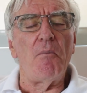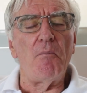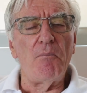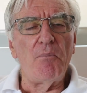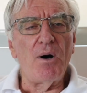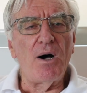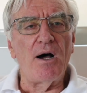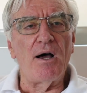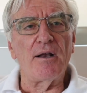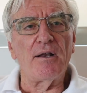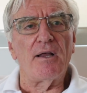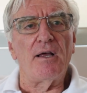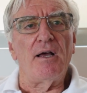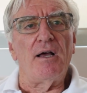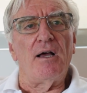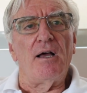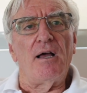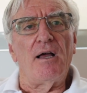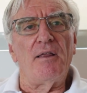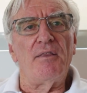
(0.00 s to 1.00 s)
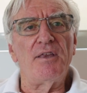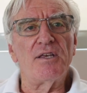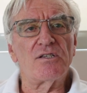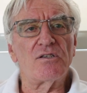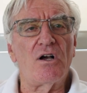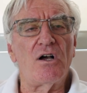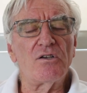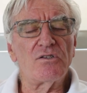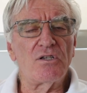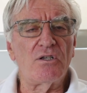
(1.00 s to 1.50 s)
But
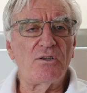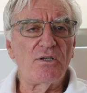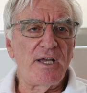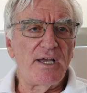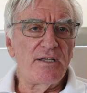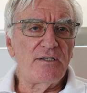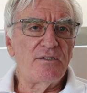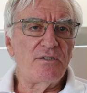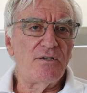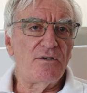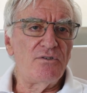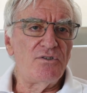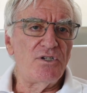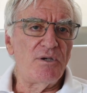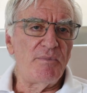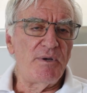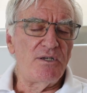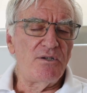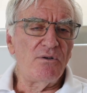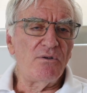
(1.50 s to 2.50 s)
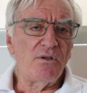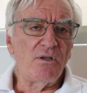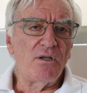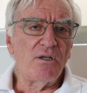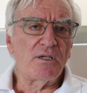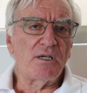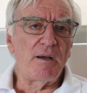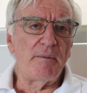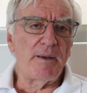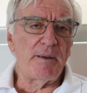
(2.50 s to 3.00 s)
this also led to Jimmy
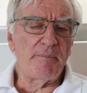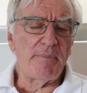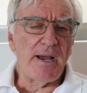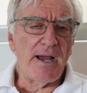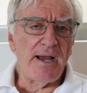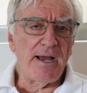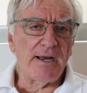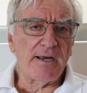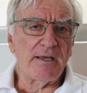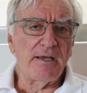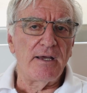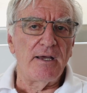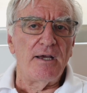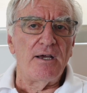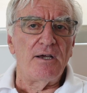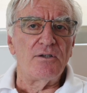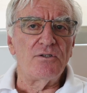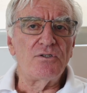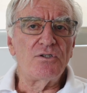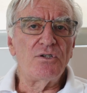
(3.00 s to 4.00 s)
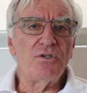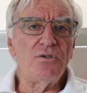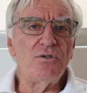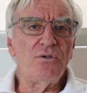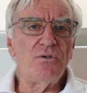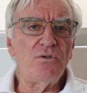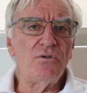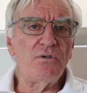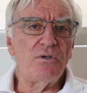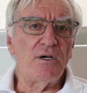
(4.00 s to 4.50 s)
Doodle coming back
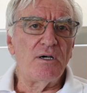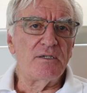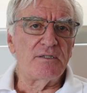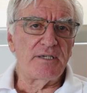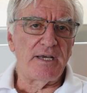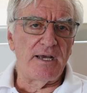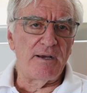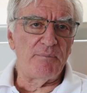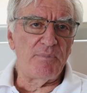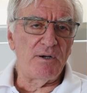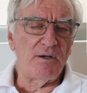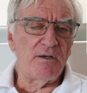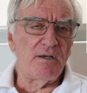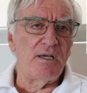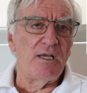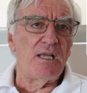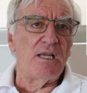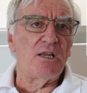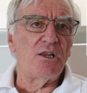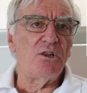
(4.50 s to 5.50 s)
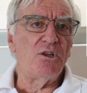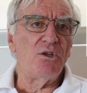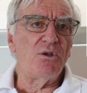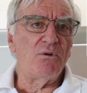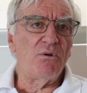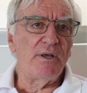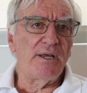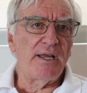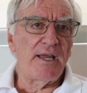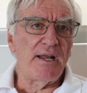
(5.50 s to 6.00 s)
to Tampa,
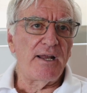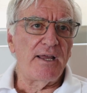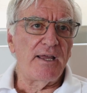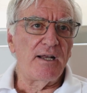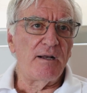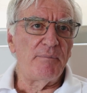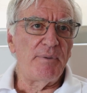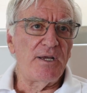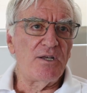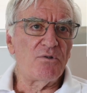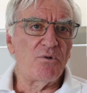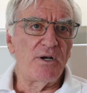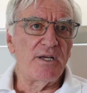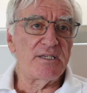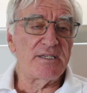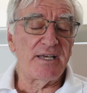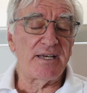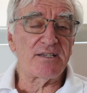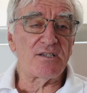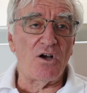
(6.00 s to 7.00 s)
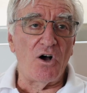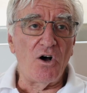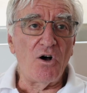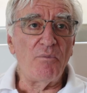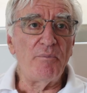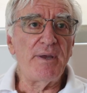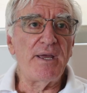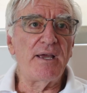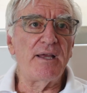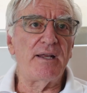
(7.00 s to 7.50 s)
literally getting in a B-26,
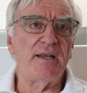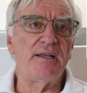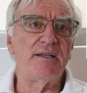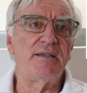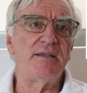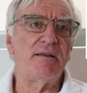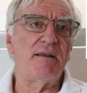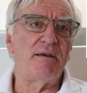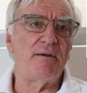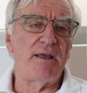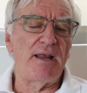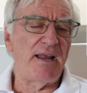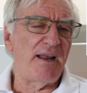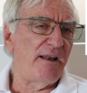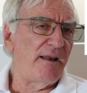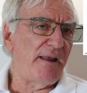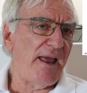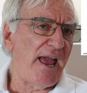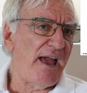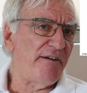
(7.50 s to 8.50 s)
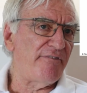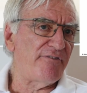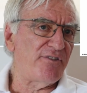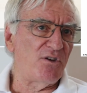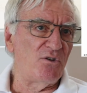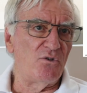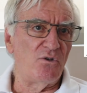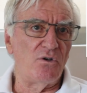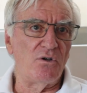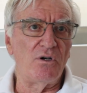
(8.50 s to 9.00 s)
albeit it had half
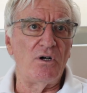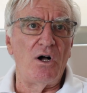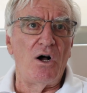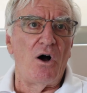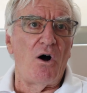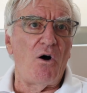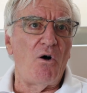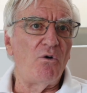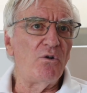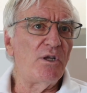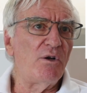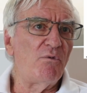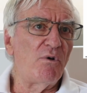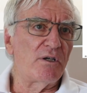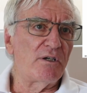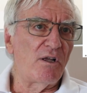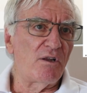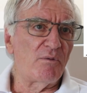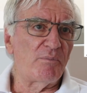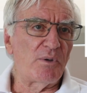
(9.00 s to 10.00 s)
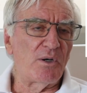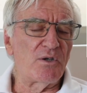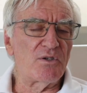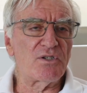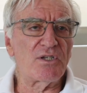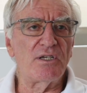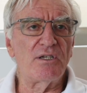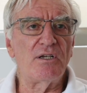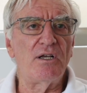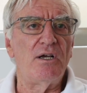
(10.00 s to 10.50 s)
fuel, only one other
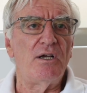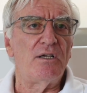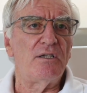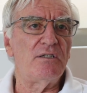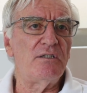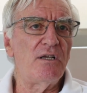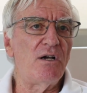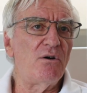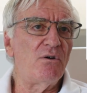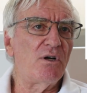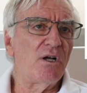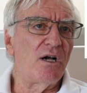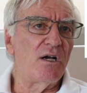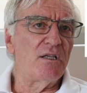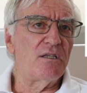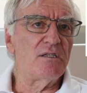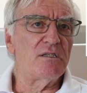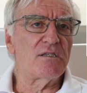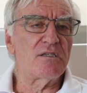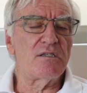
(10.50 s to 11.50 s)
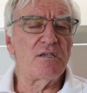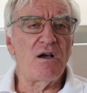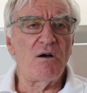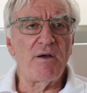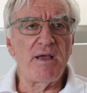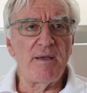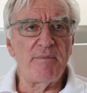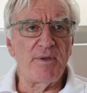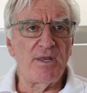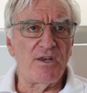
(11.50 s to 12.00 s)
person, no guns, no
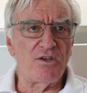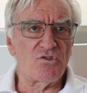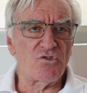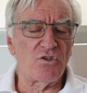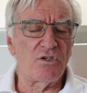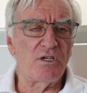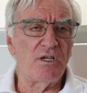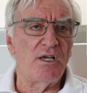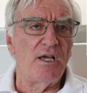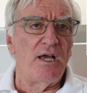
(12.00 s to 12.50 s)
ammunition,